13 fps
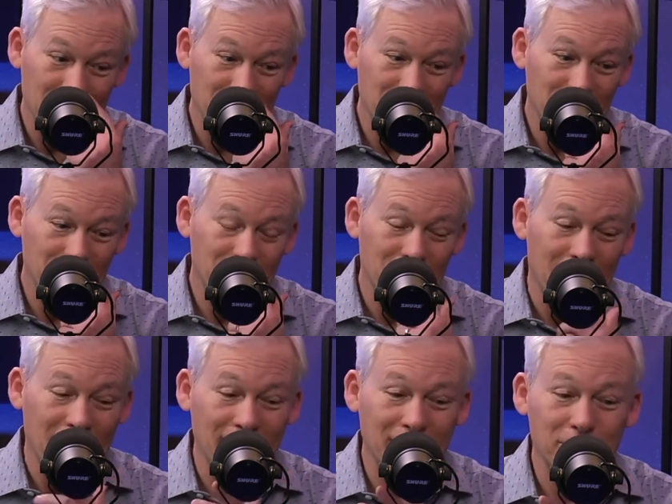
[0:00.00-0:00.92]
know,
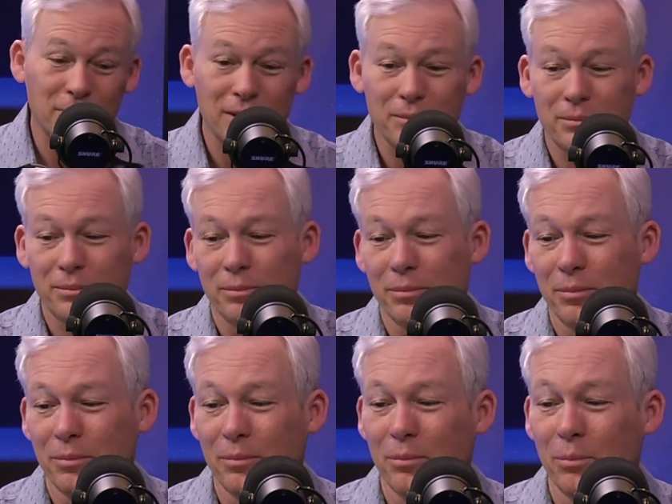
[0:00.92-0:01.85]
I could be
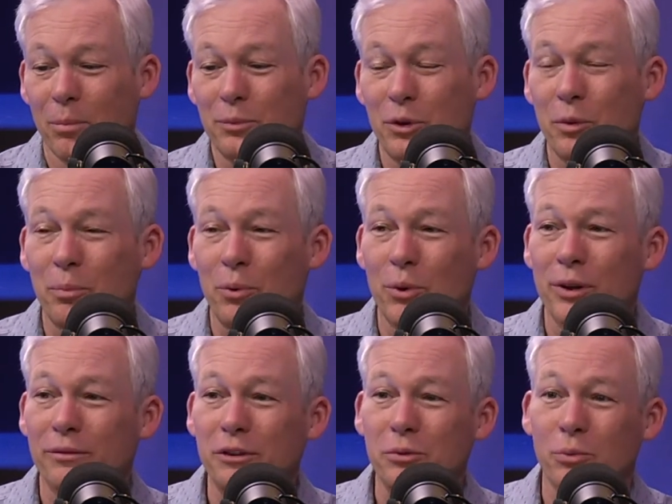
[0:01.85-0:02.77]
to the point
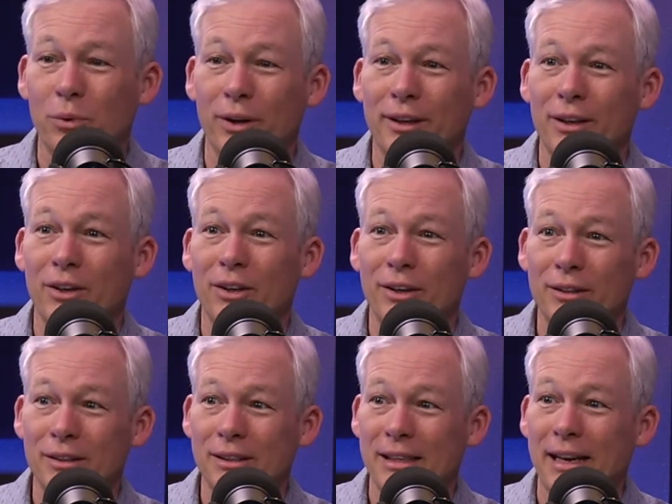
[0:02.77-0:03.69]
of just working hard
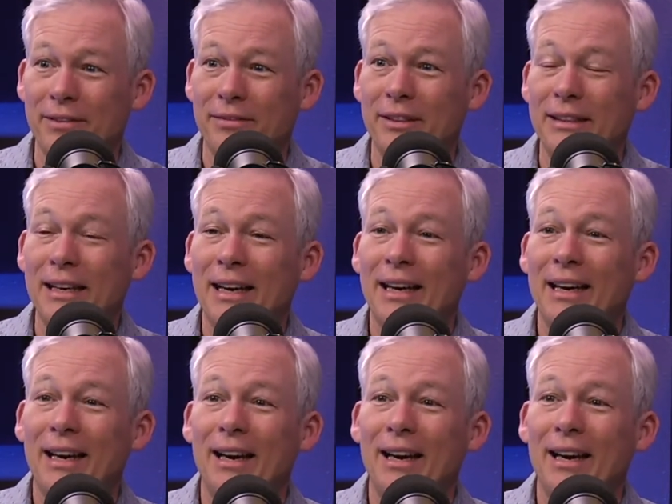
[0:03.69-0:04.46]
and saving mm.